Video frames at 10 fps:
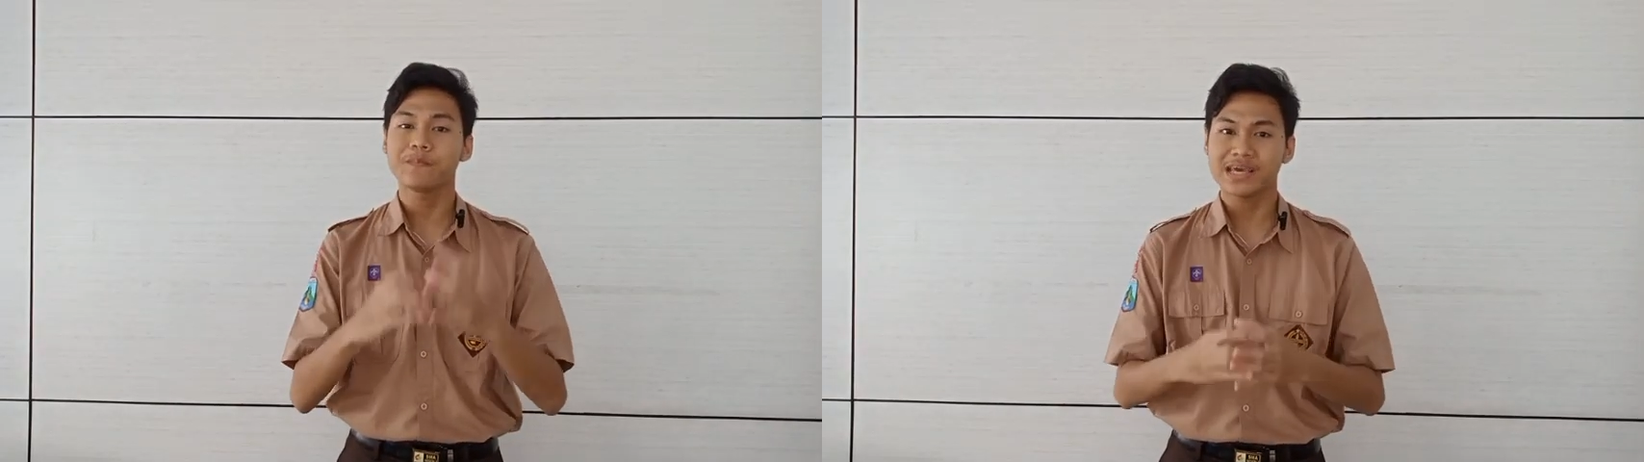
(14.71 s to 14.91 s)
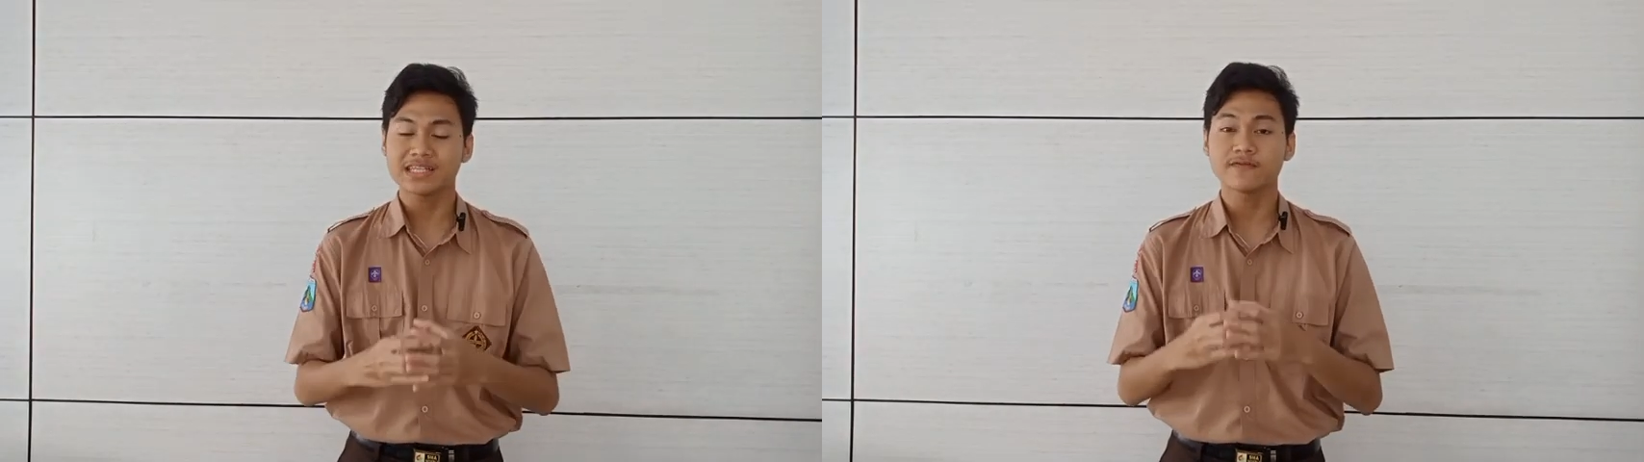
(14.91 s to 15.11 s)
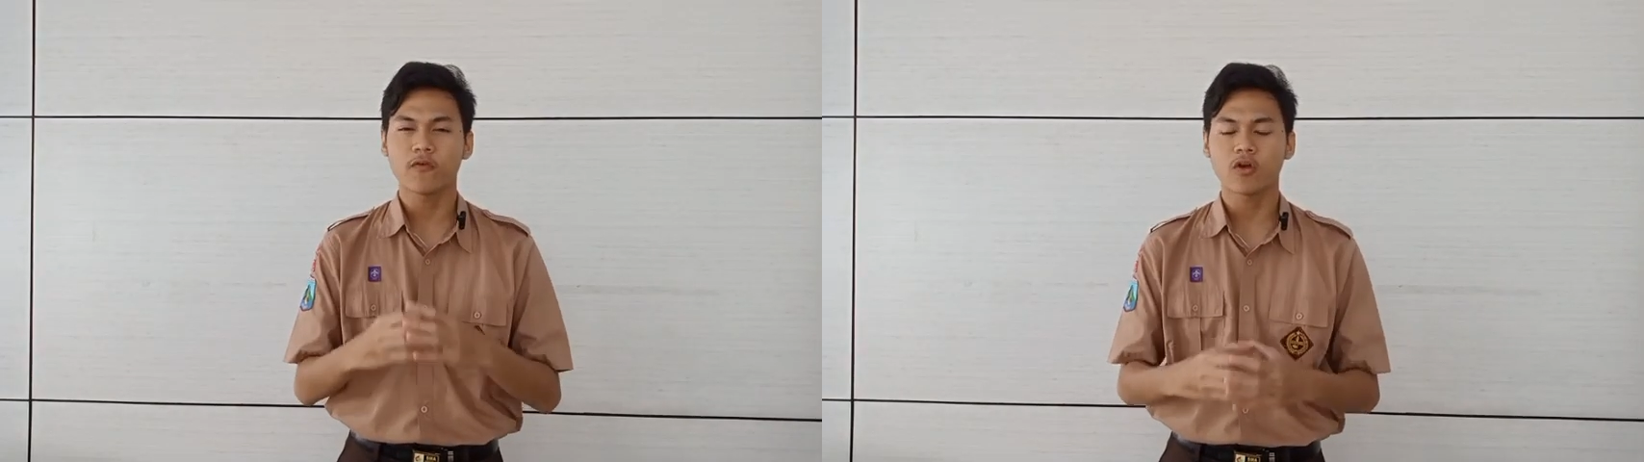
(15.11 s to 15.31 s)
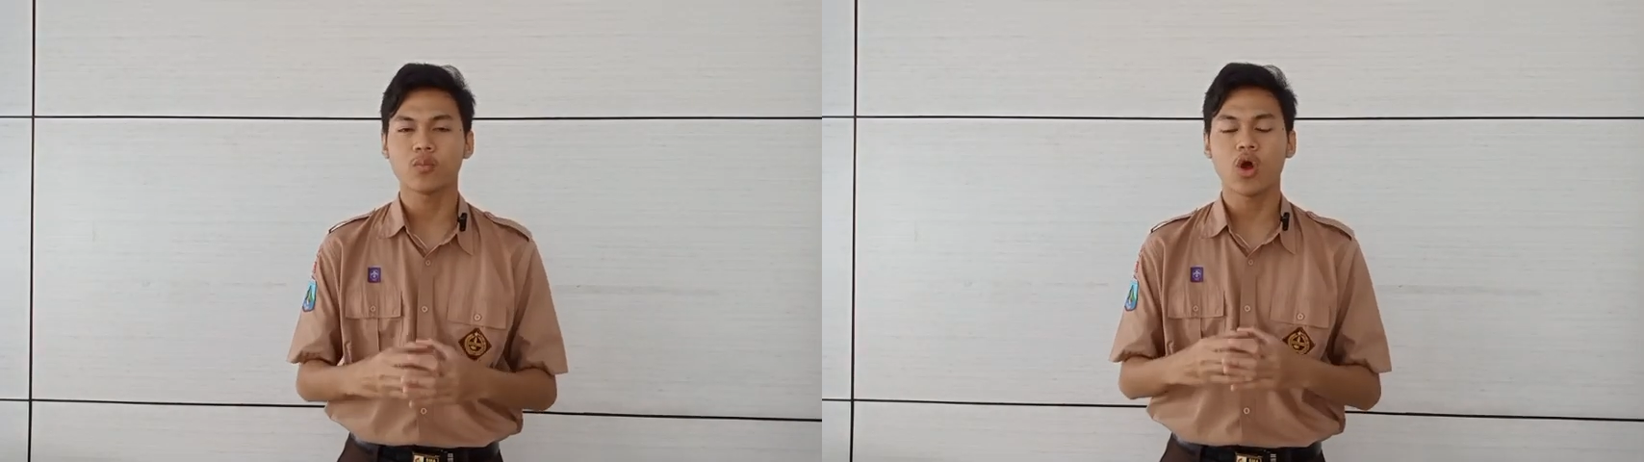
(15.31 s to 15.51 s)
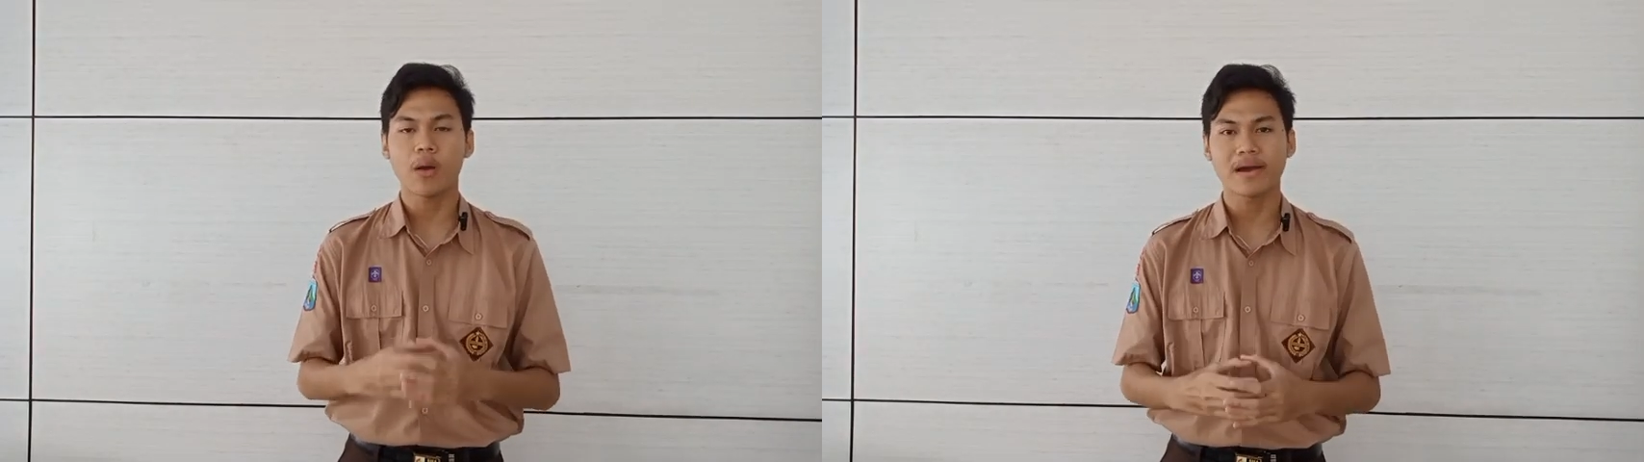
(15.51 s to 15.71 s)
peace
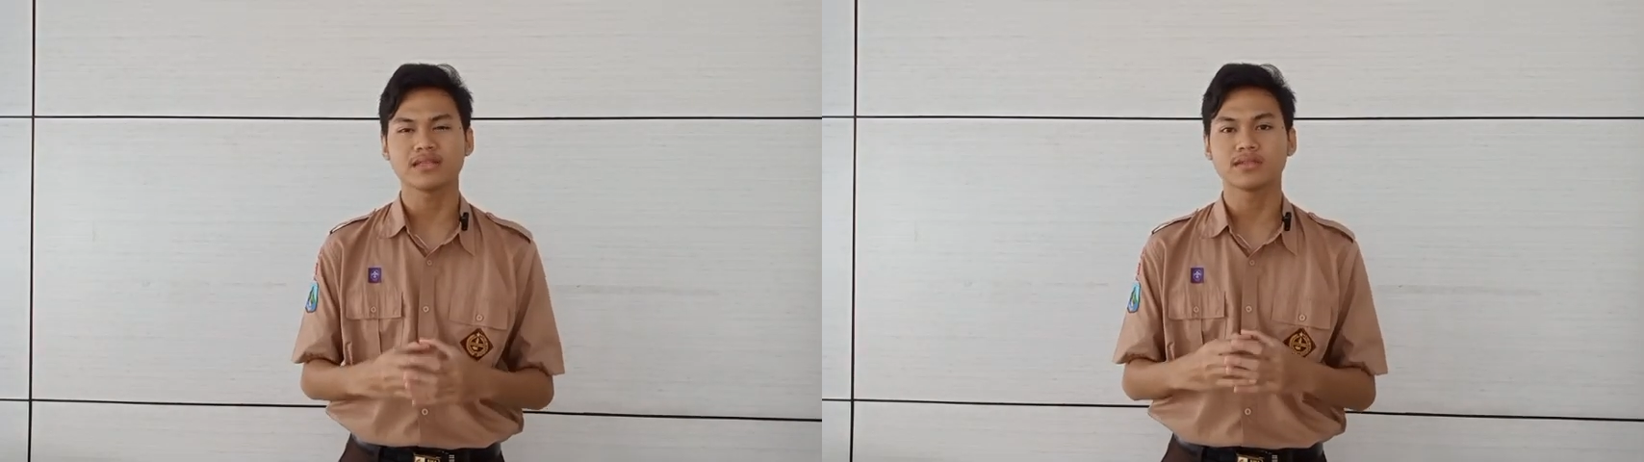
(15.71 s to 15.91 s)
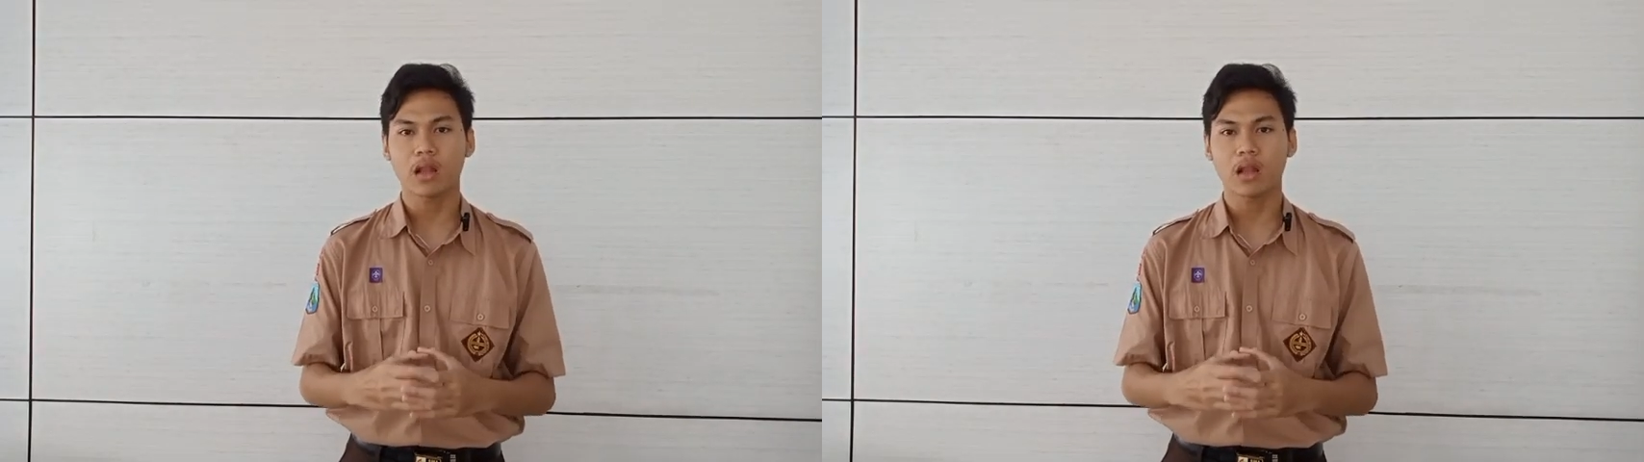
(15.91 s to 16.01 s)
for Muhammad